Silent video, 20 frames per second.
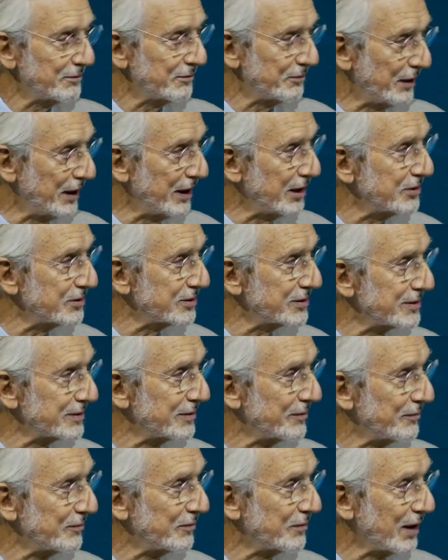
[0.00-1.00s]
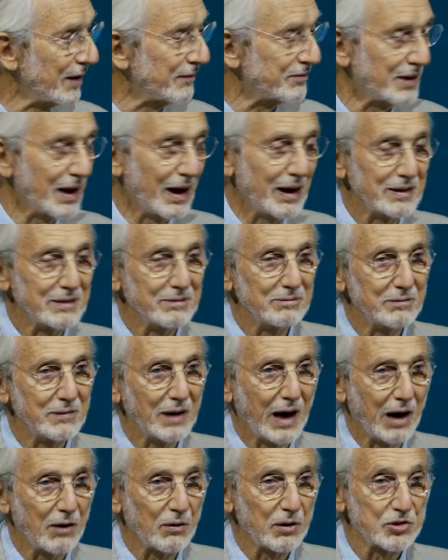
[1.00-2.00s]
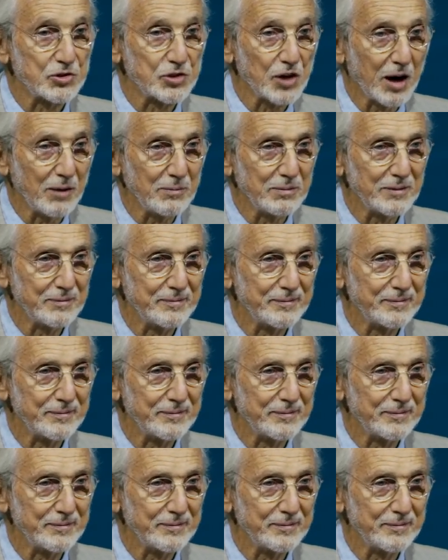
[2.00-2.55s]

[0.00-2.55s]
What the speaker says: finished. We have done our job.